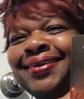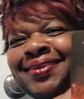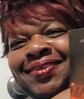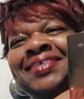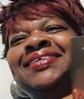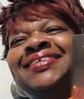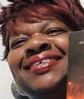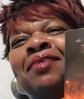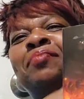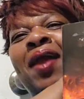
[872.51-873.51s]
He
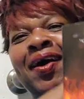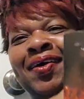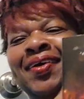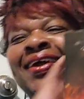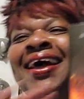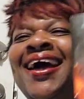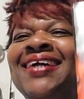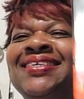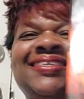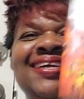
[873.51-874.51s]
is a blogger,
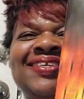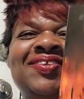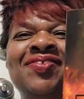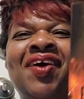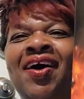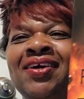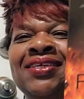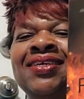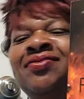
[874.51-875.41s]
and he gives you all